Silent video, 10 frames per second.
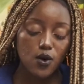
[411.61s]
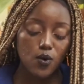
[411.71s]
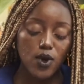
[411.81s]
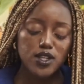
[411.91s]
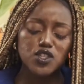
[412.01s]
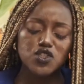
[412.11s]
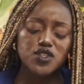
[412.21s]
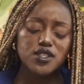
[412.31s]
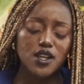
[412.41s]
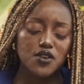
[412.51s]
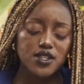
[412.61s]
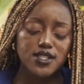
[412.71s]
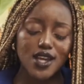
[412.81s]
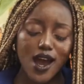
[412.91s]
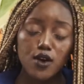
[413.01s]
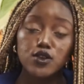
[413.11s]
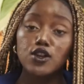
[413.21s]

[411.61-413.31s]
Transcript: When did you stare it down,